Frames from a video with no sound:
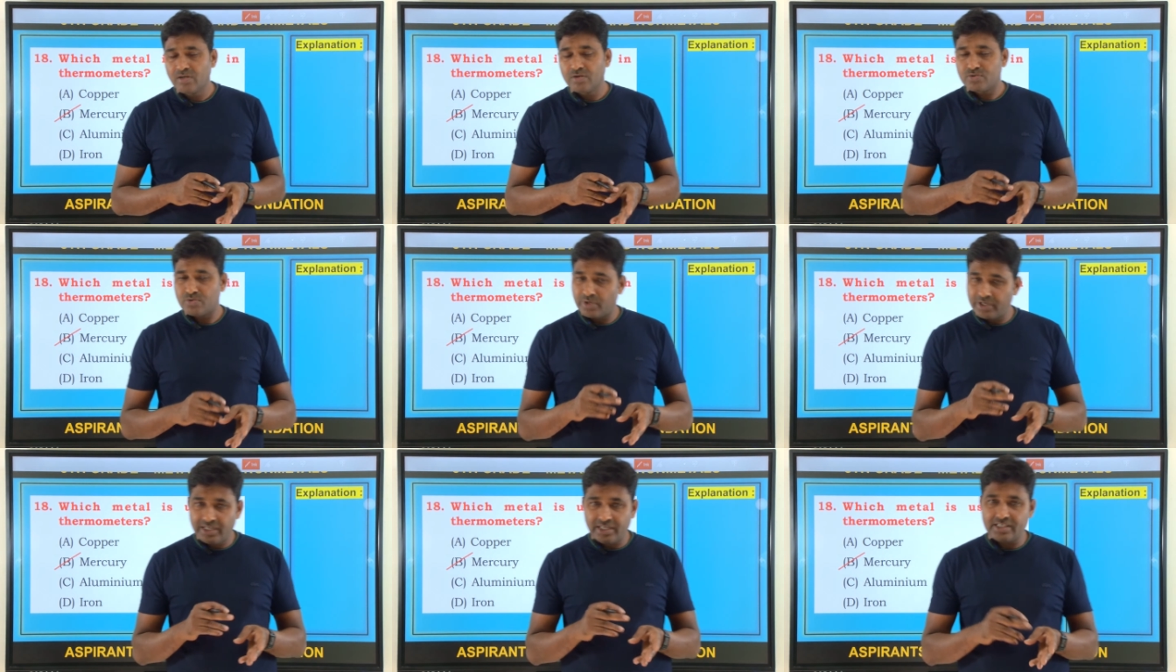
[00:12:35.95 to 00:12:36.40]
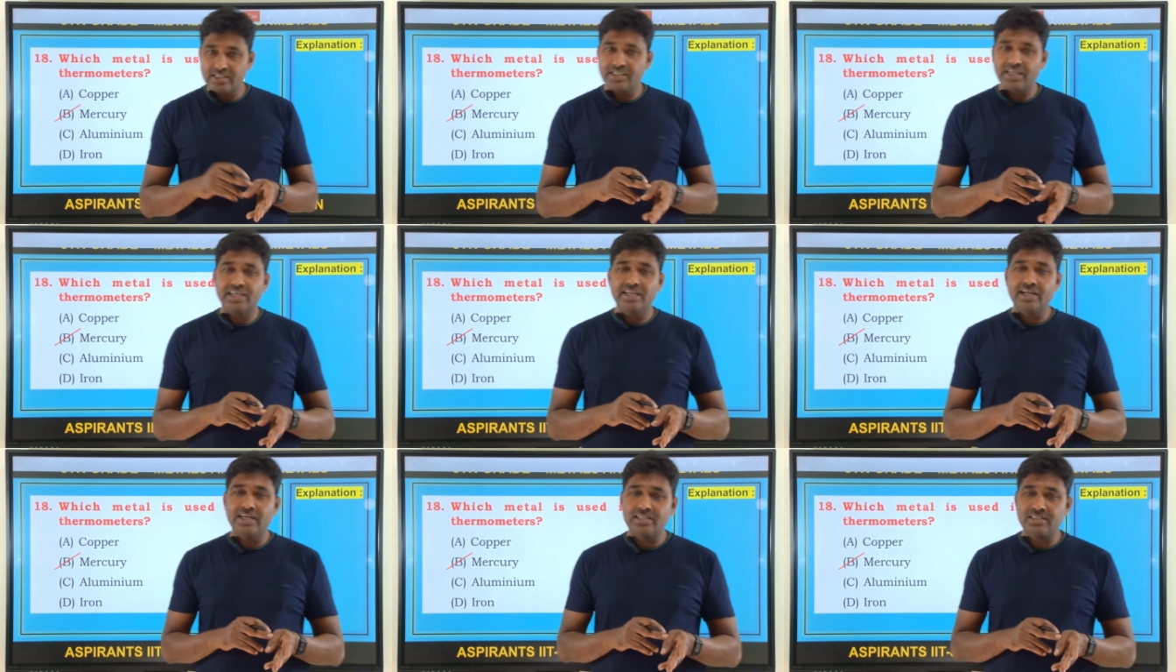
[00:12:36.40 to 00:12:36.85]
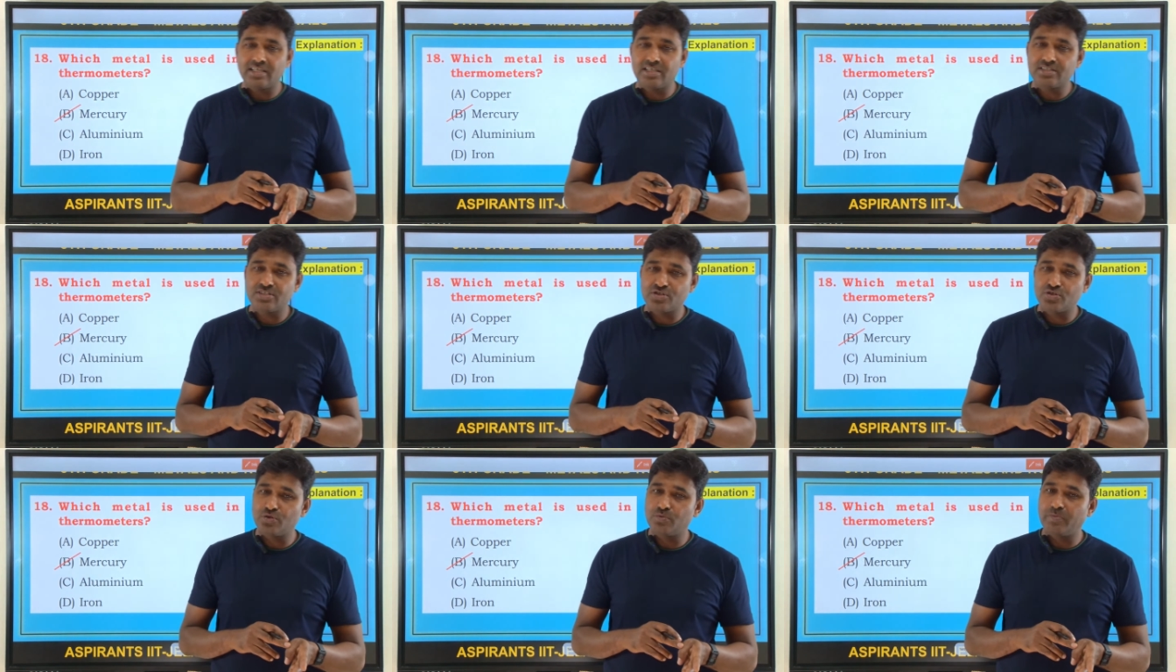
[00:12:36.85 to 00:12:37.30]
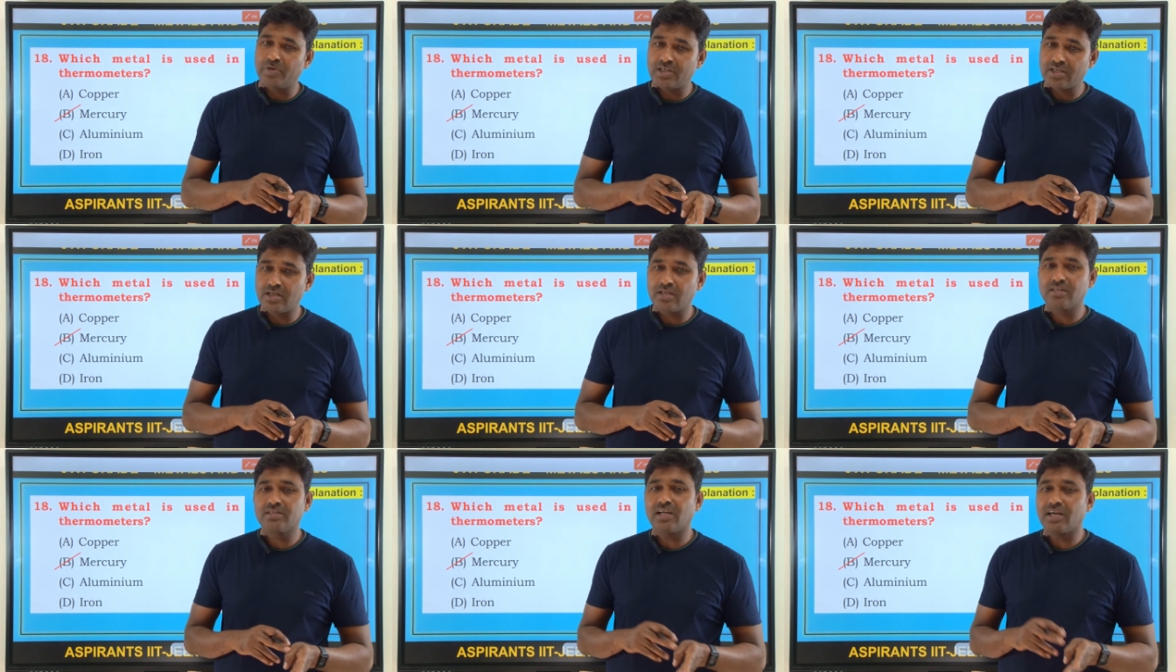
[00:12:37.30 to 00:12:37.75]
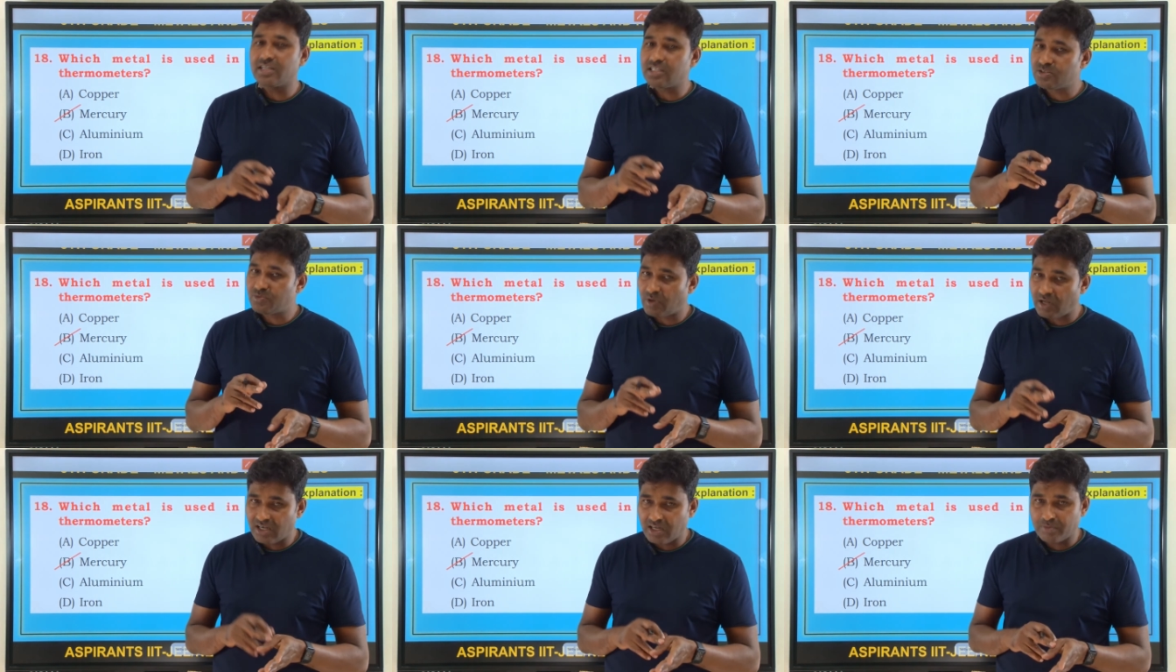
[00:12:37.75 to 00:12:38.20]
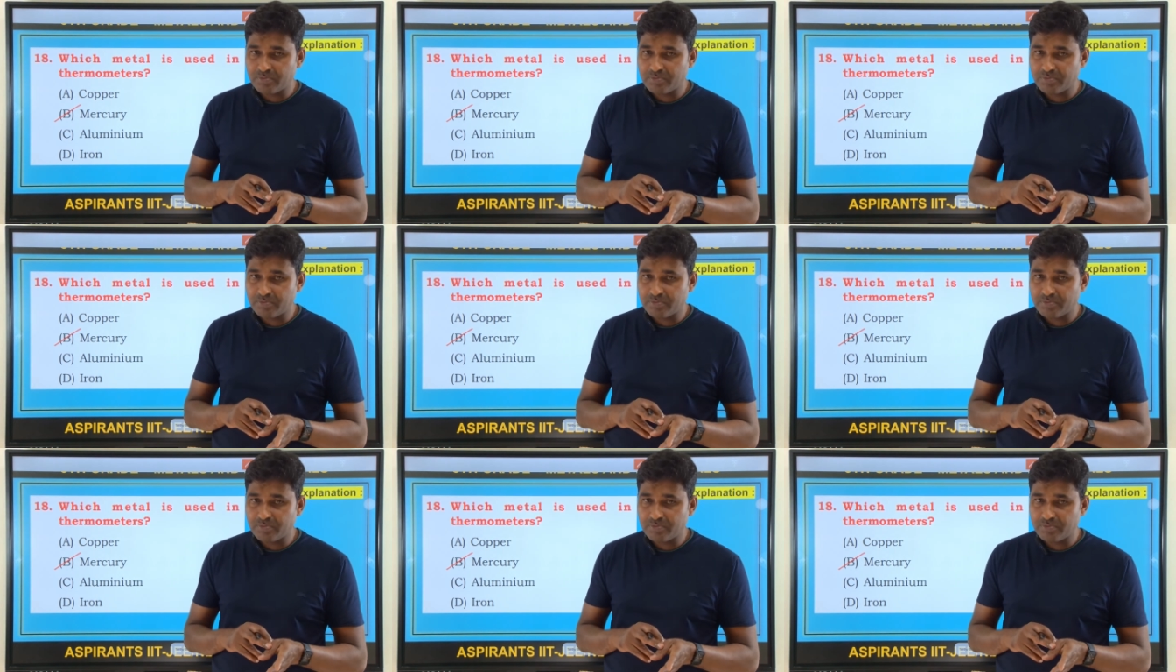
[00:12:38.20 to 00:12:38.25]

So it is a heat sensitive metal. That is one